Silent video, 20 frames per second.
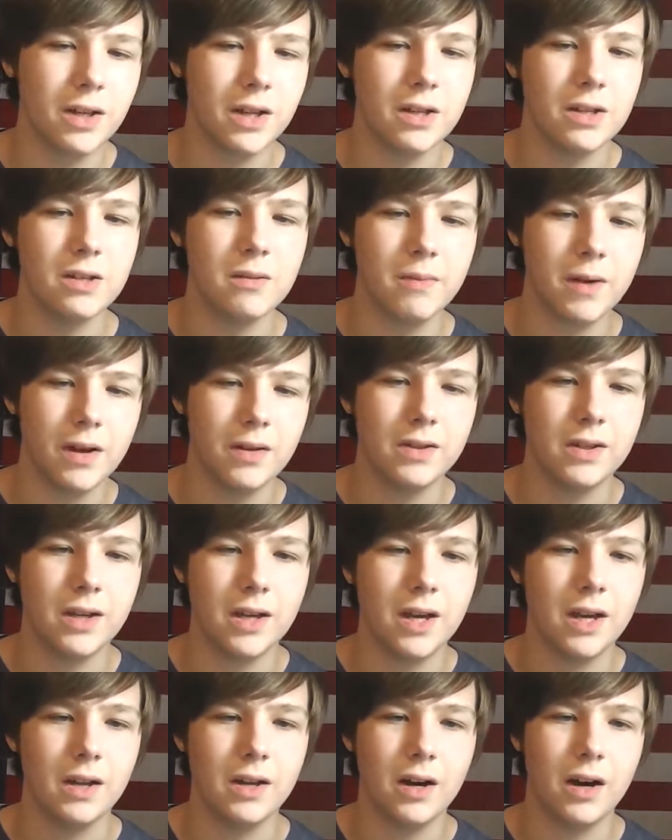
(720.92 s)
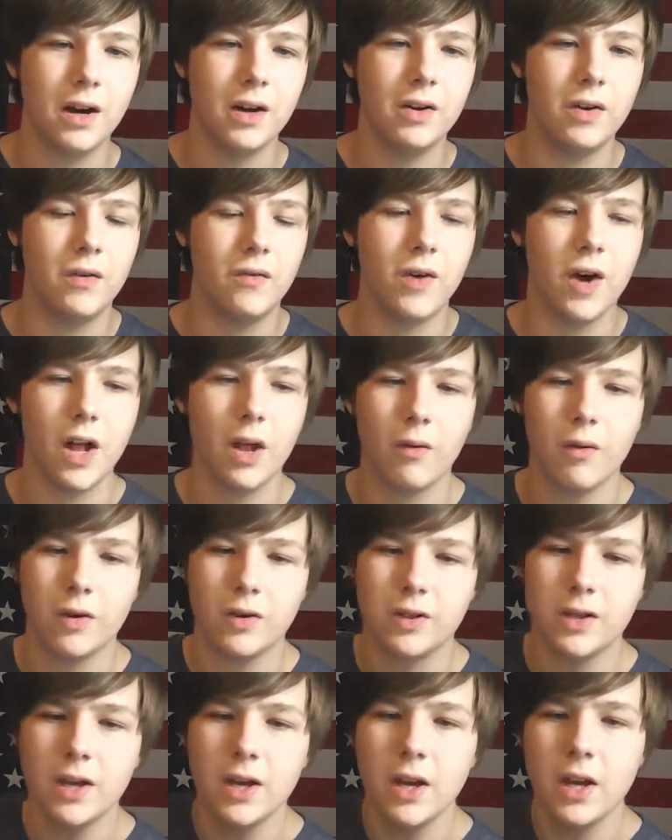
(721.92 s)
that is about to hit 100
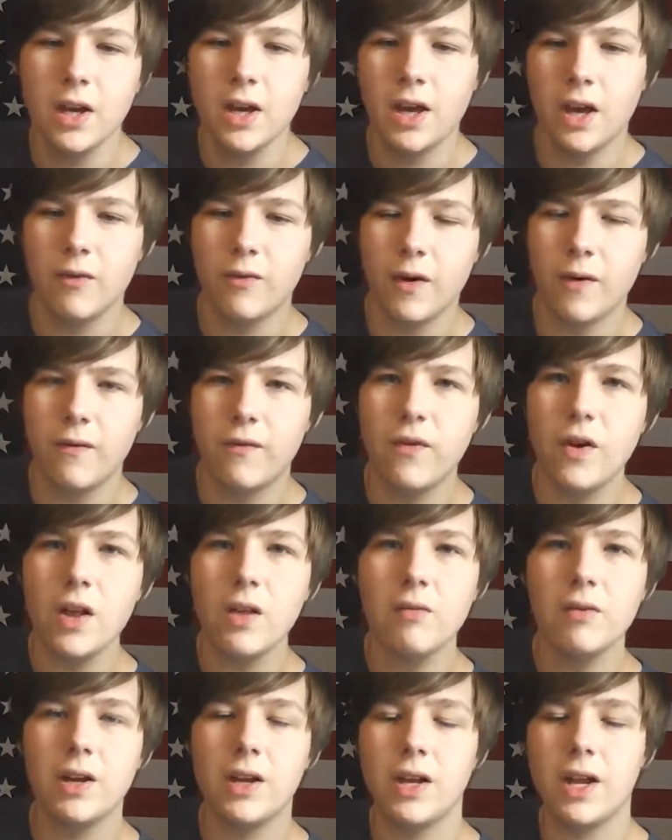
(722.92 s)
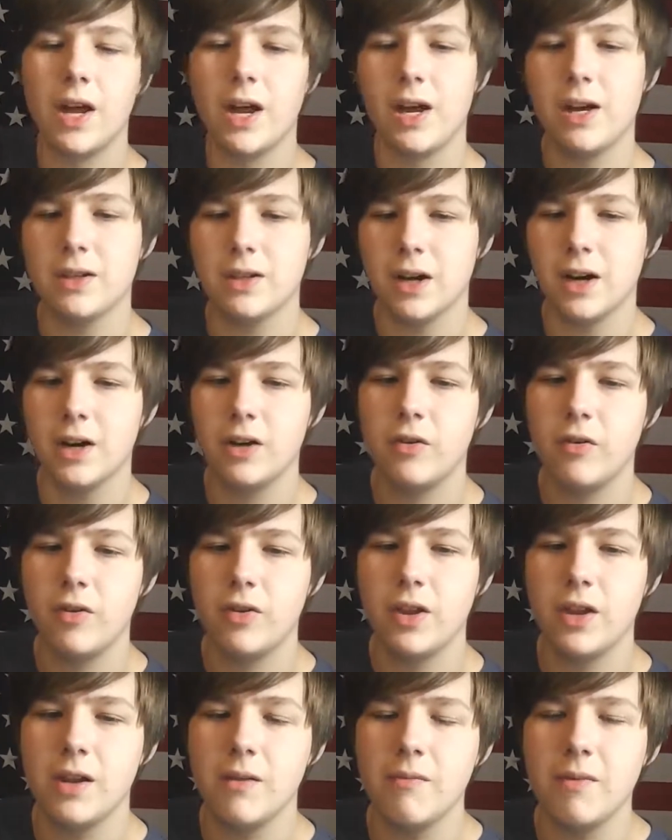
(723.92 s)
followers, if I'm following it and it has
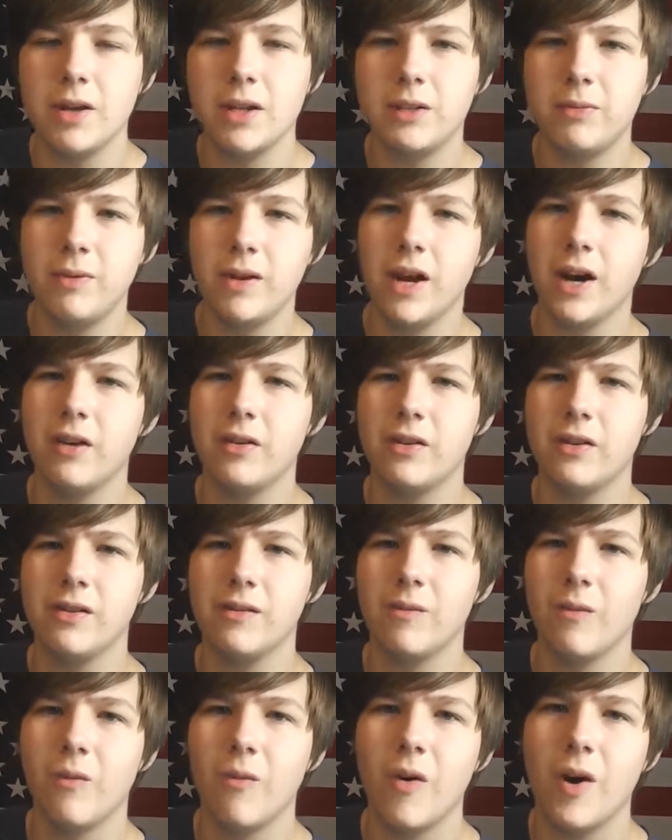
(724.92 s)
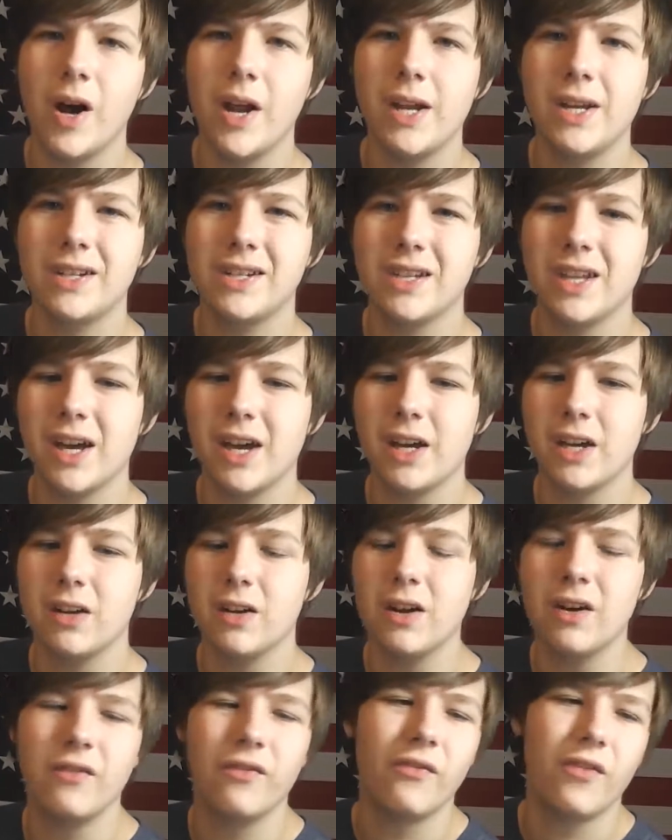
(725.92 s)
100, then it must be 101 so that I can
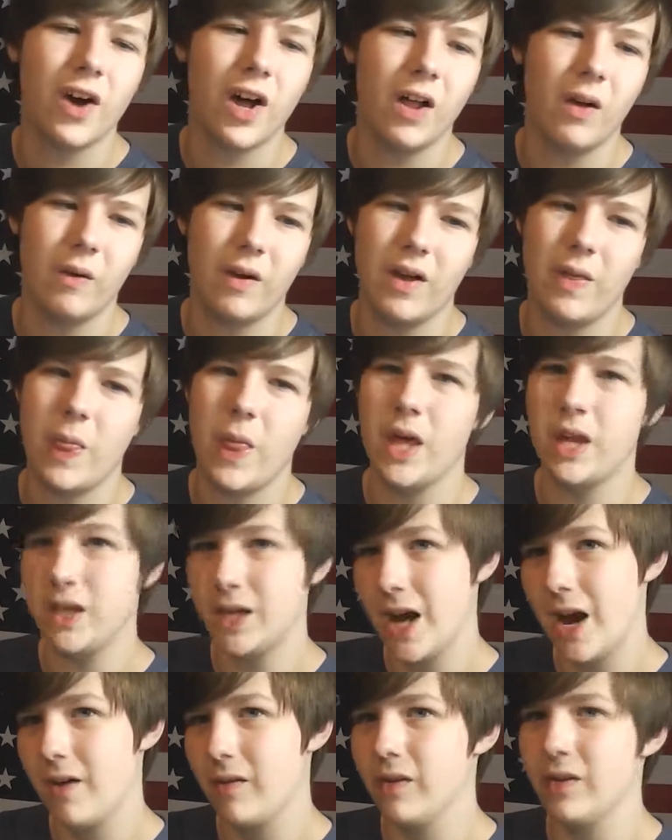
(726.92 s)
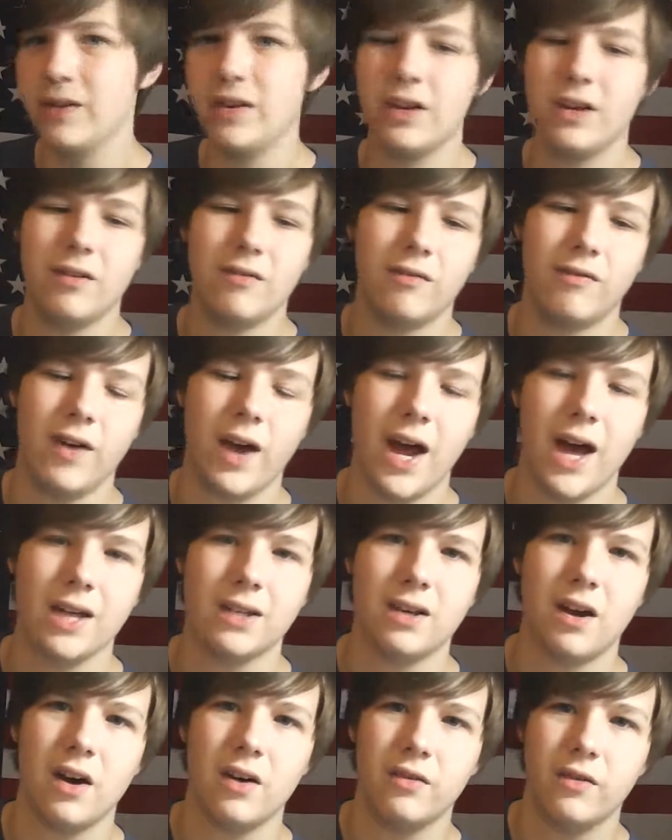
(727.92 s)
unfollow it and then download it if it
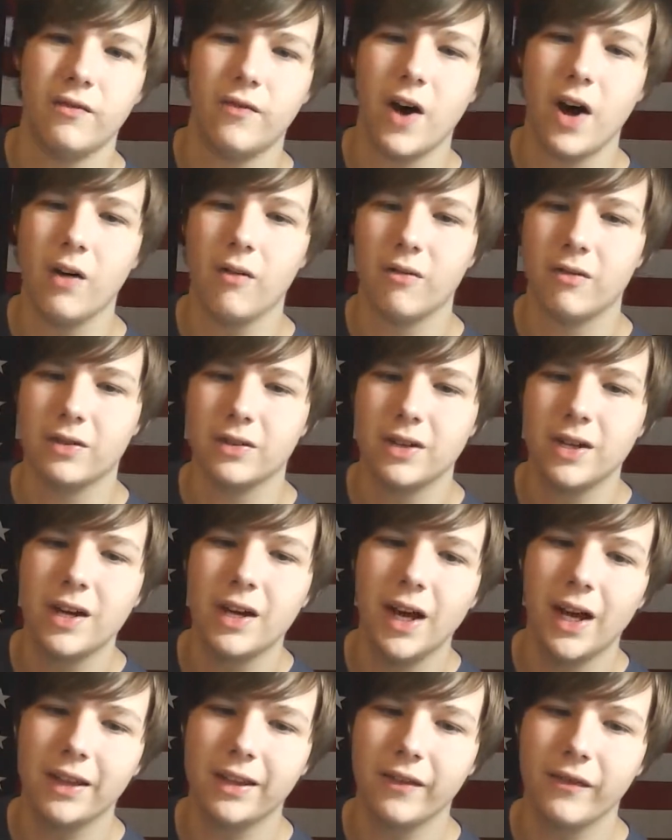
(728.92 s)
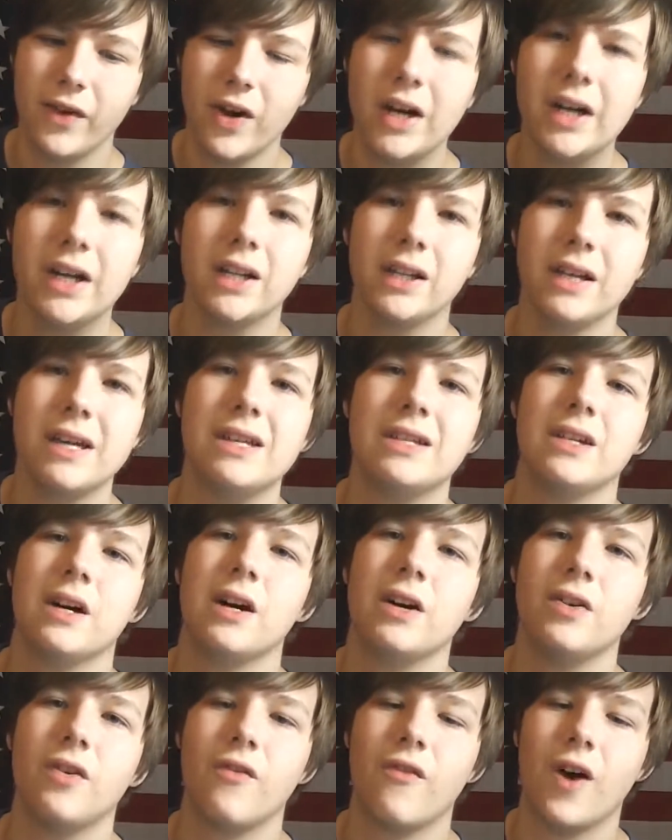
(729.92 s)
has 100 followers. At the very least
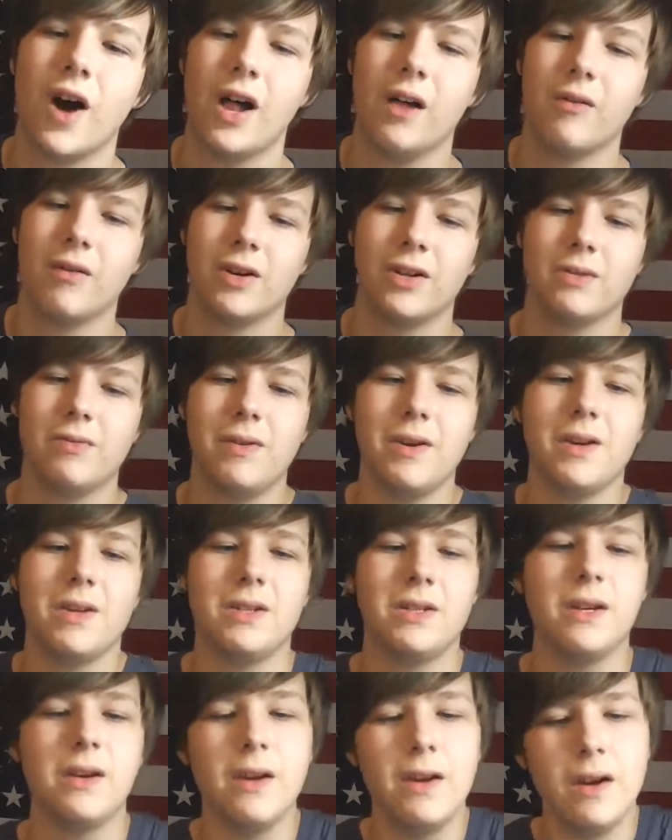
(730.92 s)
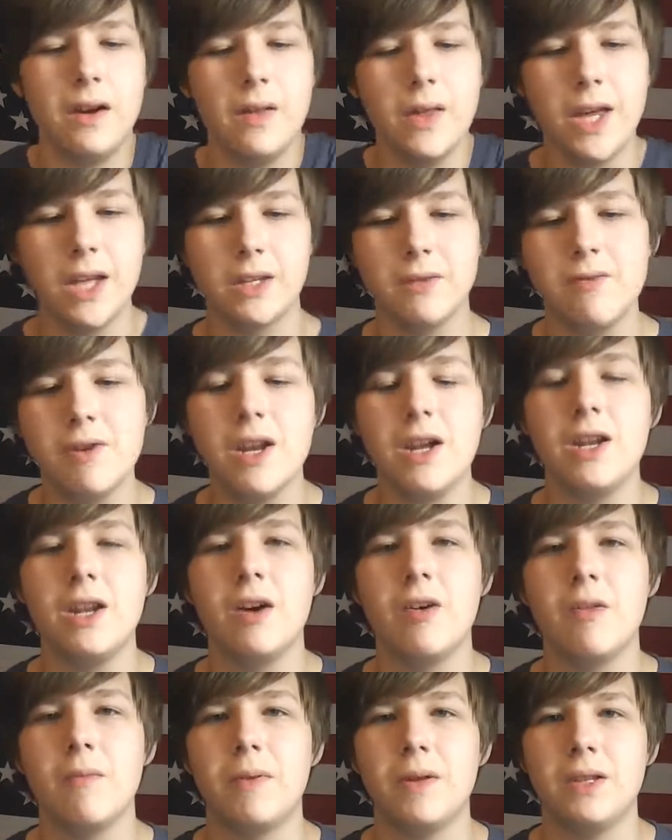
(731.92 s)
100 followers, because that's when I
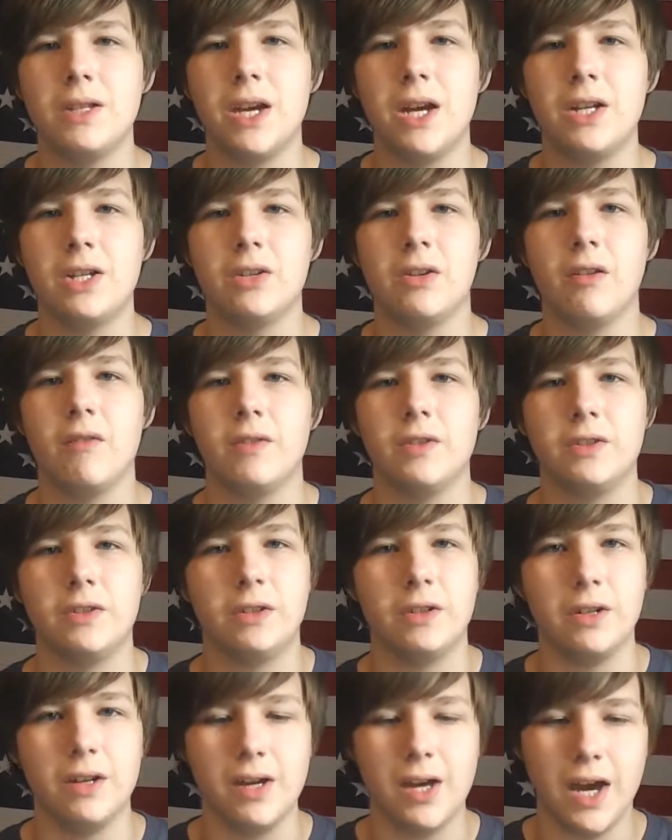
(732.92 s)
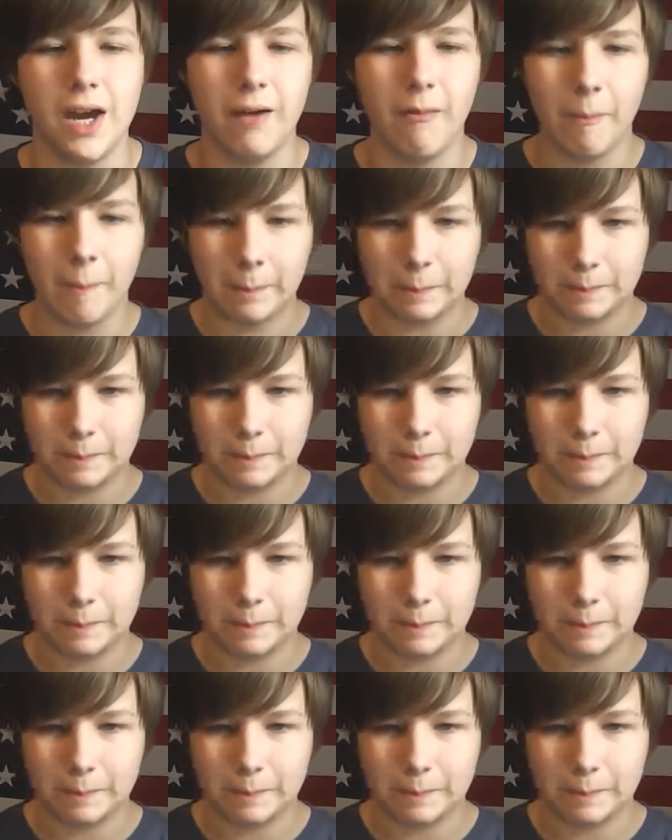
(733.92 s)
know the potential of a certain game.